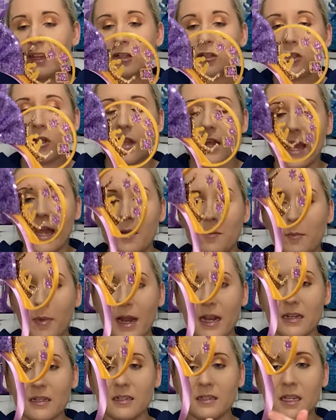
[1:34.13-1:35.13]
So the
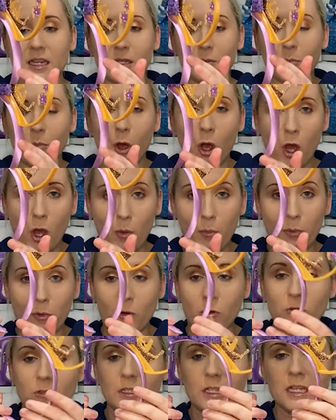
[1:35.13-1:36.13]
headband is
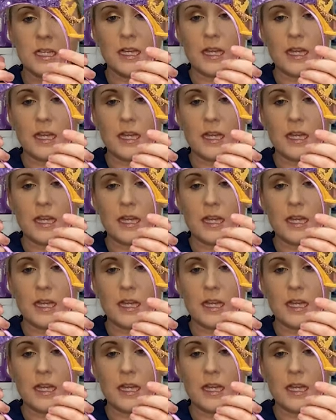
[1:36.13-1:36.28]
purple